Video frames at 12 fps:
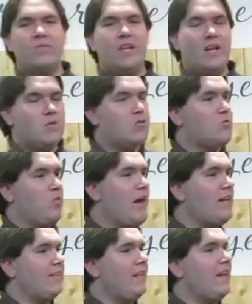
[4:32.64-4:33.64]
He was
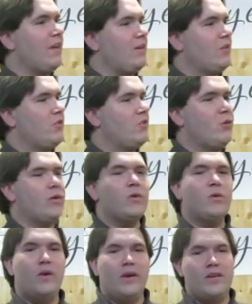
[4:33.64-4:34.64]
right there during
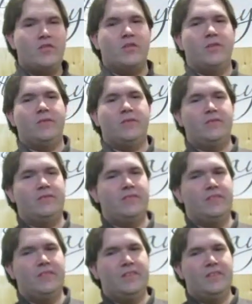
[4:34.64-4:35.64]
creation.
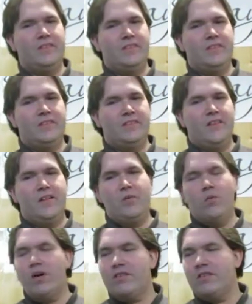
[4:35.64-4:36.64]
He
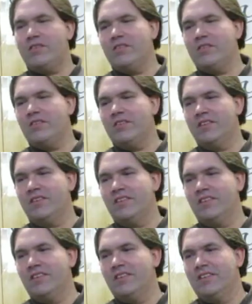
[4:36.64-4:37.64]
wasn't,
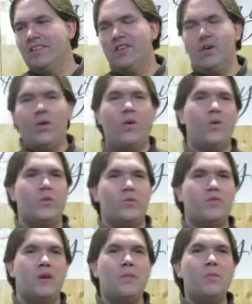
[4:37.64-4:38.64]
oh,
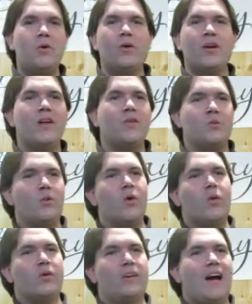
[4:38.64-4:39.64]
somewhere down the
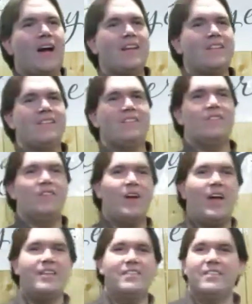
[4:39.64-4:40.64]
road, God
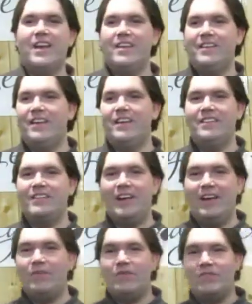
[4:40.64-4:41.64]
had this idea he's going
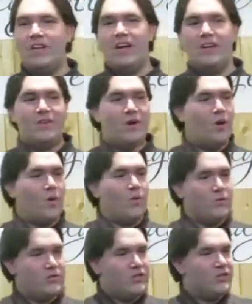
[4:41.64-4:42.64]
to have a son. No,
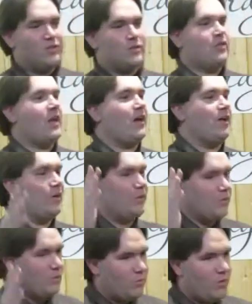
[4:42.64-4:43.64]
Jesus was there
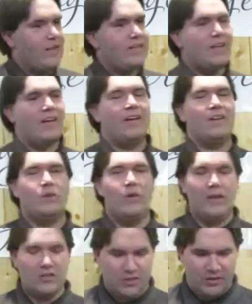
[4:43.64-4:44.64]
right then at
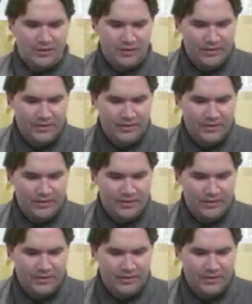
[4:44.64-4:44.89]
creation.